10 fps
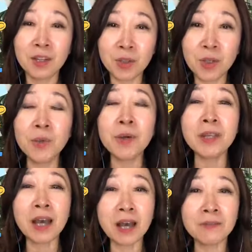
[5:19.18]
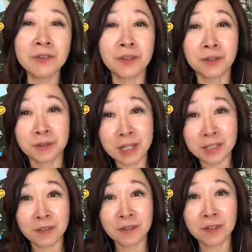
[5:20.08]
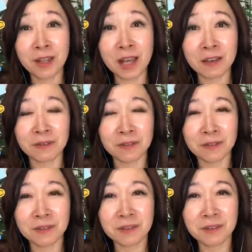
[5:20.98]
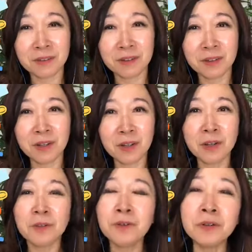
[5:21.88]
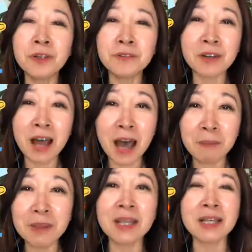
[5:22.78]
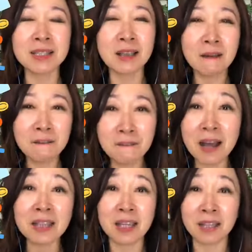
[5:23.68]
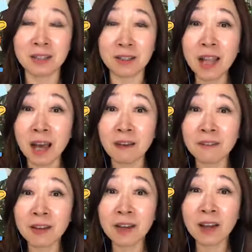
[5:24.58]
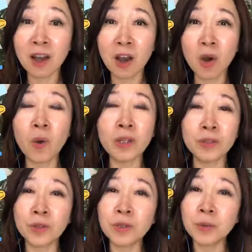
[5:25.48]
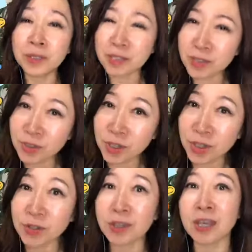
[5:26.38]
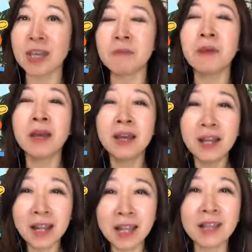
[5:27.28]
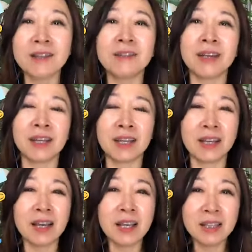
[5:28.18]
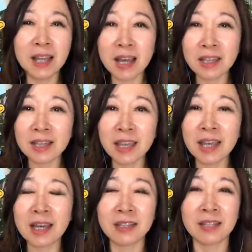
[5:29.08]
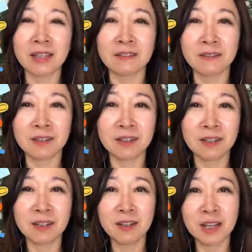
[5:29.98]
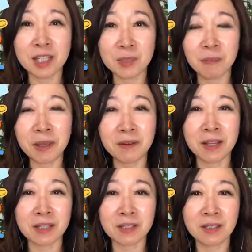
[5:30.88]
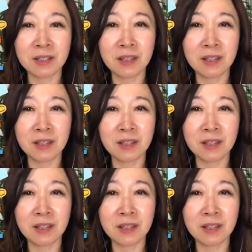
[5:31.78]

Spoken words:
Do you want to have your rest of your life full of happiness, fun, and love? Or do you want to still keep lingering that negative experience?